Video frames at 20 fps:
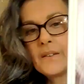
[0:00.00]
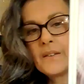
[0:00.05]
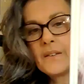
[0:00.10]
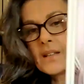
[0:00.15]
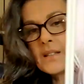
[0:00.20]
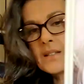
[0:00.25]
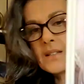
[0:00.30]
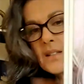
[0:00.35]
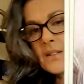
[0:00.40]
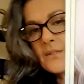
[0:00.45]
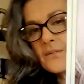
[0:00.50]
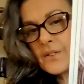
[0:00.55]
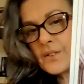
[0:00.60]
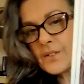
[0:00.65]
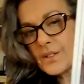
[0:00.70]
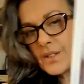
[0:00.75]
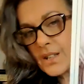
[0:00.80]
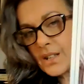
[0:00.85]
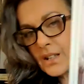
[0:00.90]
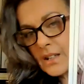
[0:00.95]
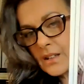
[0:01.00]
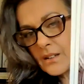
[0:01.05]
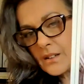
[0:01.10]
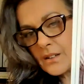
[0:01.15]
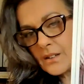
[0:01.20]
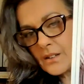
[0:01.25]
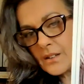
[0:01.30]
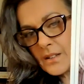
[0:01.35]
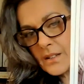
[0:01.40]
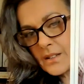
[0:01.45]
That's the first thing I
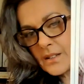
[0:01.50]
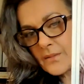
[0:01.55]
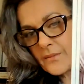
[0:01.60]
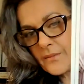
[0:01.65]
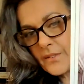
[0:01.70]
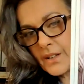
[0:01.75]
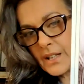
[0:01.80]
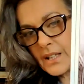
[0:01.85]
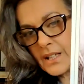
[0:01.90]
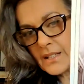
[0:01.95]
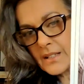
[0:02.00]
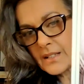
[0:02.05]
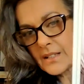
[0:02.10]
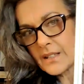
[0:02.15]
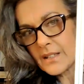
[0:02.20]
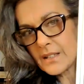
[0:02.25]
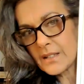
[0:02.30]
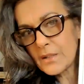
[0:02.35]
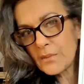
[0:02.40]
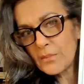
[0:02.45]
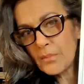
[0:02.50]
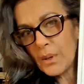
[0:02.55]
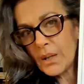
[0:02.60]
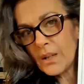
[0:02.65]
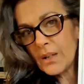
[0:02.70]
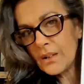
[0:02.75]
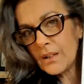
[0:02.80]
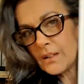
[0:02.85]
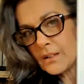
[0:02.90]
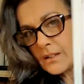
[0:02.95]
got is this
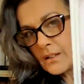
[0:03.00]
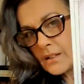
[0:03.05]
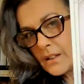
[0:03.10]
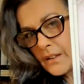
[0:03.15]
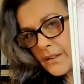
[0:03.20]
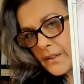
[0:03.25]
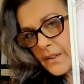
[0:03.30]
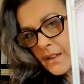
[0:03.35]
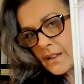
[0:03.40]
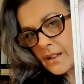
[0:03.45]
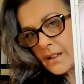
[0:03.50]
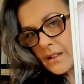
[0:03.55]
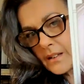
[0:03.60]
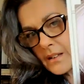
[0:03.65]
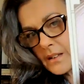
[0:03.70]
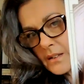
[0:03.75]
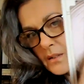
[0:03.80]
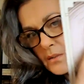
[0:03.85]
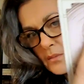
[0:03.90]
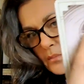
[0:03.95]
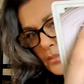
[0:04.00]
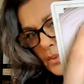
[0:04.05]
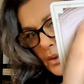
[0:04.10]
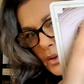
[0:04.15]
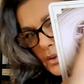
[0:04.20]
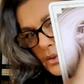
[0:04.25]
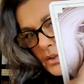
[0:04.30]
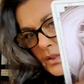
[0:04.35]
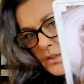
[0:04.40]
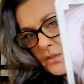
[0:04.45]
pearl and this
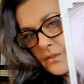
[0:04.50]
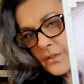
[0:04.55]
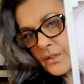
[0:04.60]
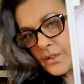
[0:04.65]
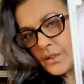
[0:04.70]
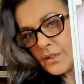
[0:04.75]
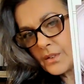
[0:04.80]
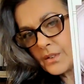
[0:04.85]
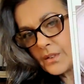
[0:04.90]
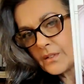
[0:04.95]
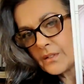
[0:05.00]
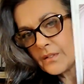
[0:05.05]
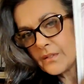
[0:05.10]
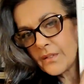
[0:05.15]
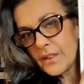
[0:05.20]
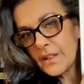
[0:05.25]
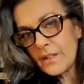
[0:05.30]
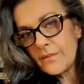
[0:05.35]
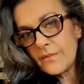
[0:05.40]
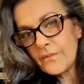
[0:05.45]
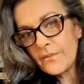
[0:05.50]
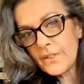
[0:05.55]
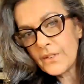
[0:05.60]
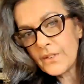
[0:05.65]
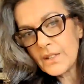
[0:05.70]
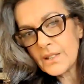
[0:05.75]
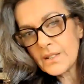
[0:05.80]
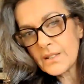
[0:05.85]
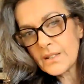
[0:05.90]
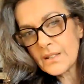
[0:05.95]
beautiful
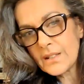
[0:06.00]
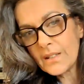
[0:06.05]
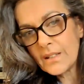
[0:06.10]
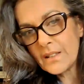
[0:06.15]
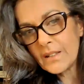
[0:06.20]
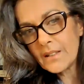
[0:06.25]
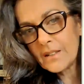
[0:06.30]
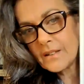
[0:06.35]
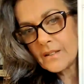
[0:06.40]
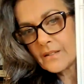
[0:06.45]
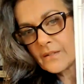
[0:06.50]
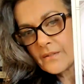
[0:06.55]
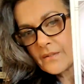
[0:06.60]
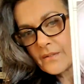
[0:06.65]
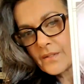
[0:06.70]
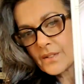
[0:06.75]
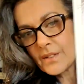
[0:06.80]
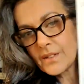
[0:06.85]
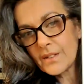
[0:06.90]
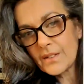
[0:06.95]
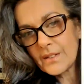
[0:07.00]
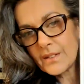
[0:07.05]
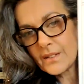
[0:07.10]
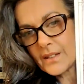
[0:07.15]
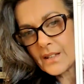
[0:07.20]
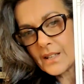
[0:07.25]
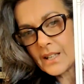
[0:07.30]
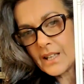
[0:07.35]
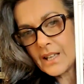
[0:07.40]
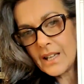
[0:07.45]
infinity. This is
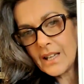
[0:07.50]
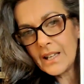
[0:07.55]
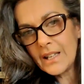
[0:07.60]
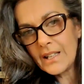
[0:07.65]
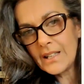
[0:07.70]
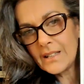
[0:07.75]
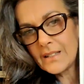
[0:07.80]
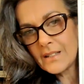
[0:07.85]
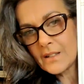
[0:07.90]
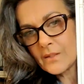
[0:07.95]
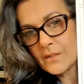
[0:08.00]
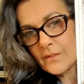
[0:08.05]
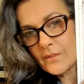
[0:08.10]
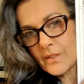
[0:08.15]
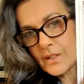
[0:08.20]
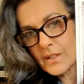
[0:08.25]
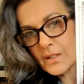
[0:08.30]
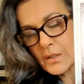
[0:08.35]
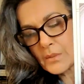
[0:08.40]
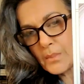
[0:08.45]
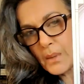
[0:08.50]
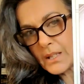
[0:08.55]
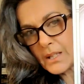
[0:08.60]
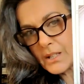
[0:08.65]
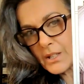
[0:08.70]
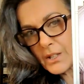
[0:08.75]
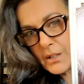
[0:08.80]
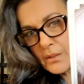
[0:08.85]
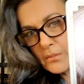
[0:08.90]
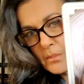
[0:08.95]
the 8 of
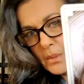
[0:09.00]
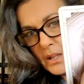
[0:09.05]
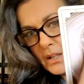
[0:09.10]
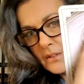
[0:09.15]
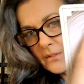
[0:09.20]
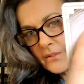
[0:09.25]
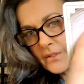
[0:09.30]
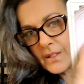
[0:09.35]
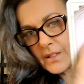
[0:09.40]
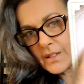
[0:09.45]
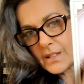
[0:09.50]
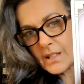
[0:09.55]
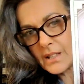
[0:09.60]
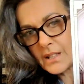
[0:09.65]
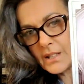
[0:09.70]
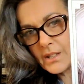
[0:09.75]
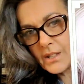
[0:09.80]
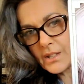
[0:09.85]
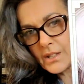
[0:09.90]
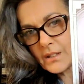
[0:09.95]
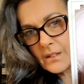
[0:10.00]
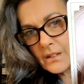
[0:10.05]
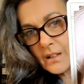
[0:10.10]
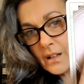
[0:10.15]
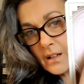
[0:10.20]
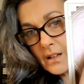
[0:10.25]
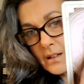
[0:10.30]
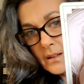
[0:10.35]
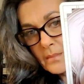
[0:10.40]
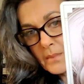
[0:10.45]
expansion, manifestation,
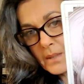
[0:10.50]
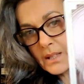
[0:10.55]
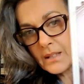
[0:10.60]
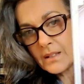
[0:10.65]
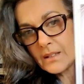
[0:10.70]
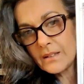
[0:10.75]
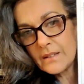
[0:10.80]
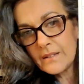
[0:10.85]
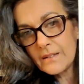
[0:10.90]
karma.